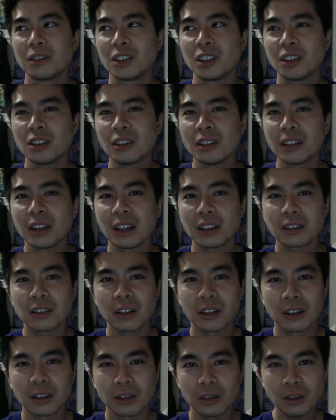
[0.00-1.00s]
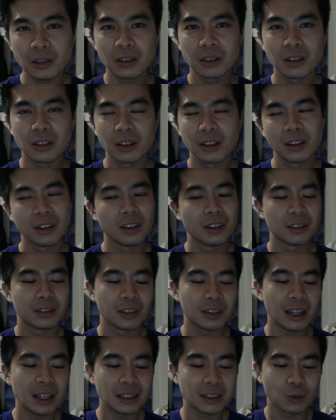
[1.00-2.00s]
generally that's kind of good.
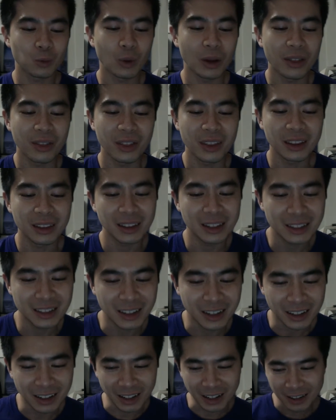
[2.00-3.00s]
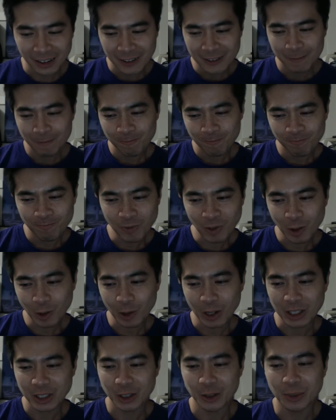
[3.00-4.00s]
So that's one thing that's kind of like I'm
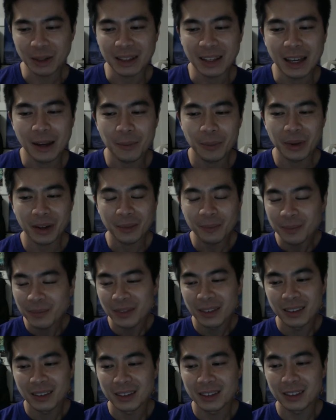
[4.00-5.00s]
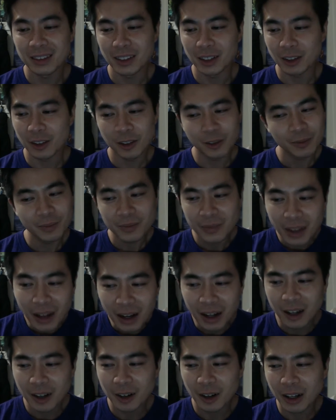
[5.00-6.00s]
not quite sure about that, but still,
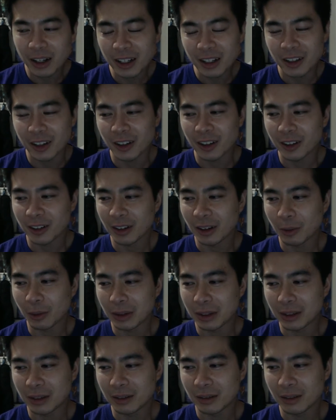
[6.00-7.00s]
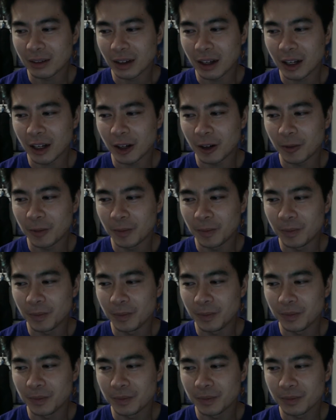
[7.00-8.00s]
I don't know what.
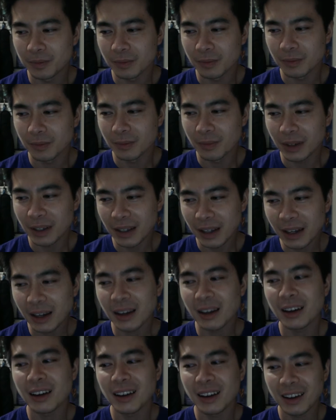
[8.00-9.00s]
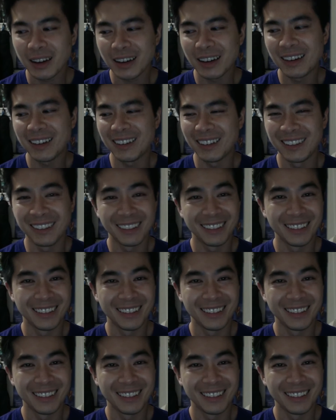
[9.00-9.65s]
Um, but yeah, yeah,